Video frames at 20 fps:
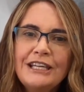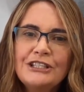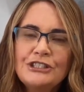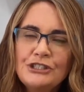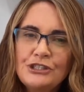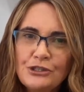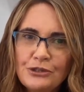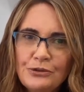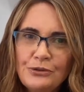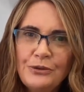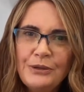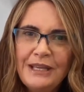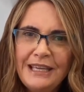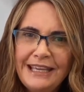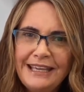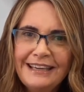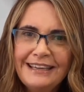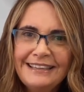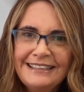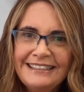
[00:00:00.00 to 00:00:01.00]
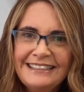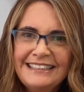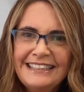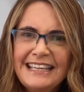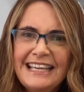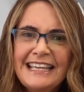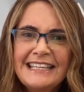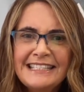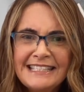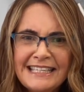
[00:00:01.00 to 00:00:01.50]
to do here
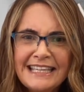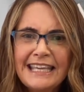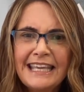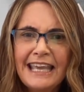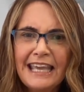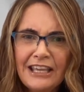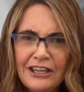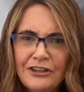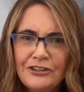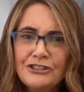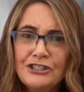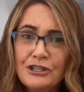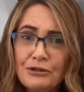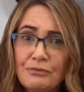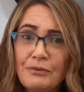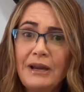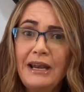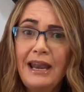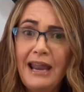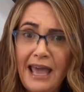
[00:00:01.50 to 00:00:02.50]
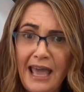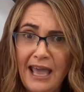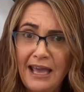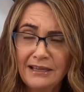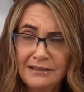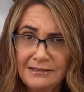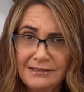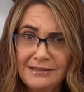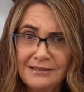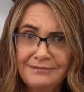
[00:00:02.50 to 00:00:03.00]
is to get you to
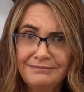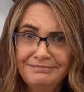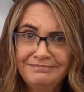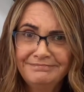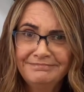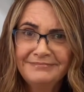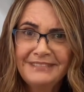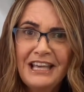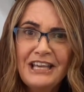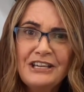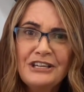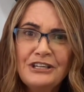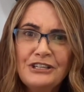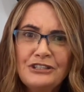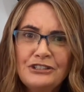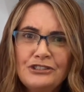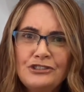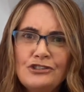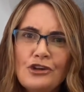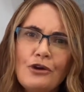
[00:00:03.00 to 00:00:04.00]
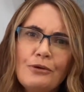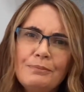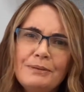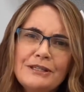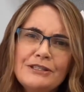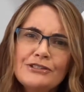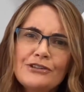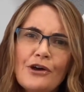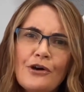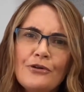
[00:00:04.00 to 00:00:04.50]
relax. Don't be
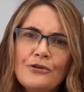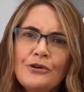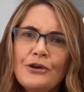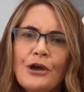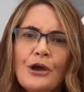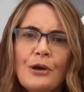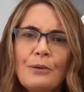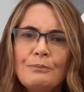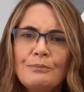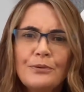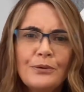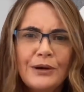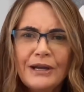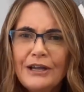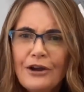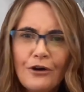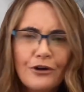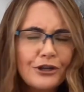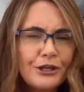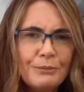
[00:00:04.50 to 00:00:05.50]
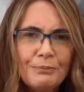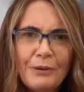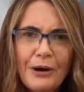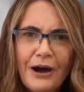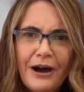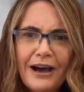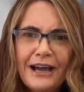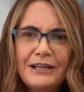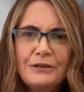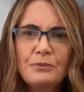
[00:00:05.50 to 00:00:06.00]
so
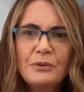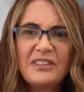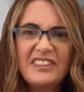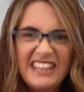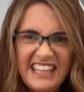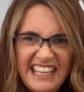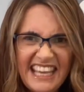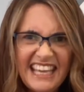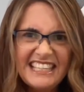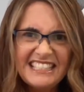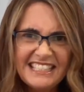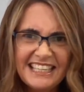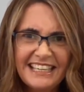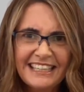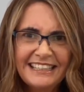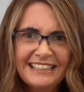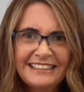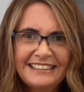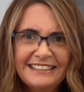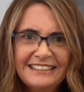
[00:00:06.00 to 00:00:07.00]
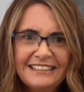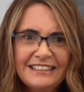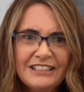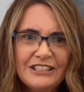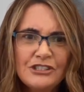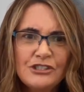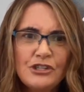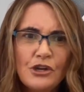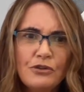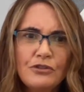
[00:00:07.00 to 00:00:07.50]
preoccupied with getting
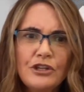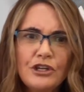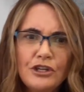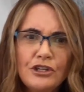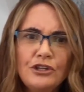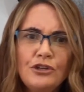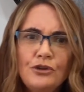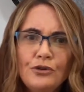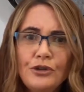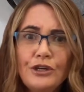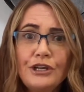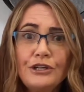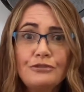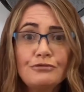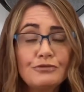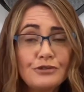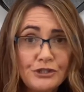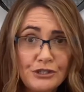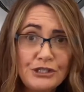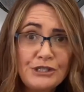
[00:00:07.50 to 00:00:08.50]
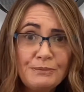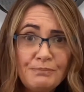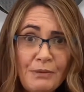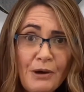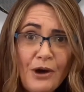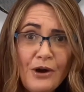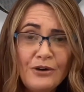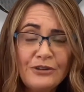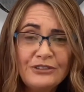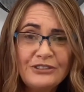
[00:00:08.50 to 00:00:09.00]
so that you can
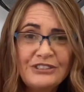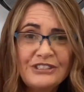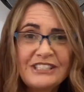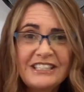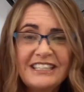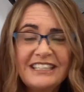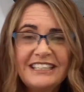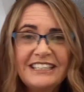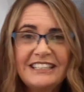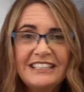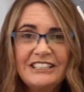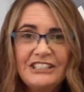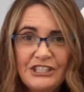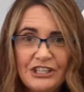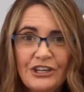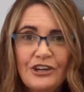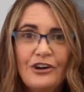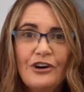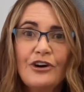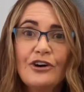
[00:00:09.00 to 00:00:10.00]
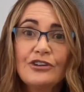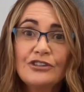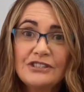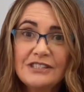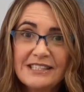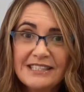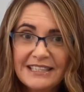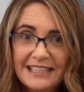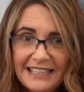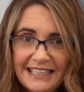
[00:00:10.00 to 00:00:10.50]
respond to
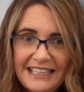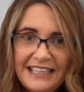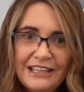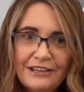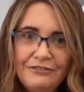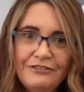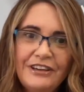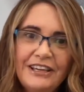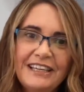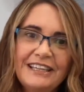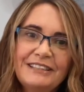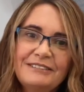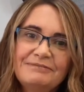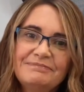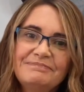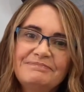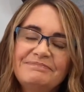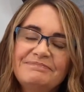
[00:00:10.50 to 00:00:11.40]
God's giving."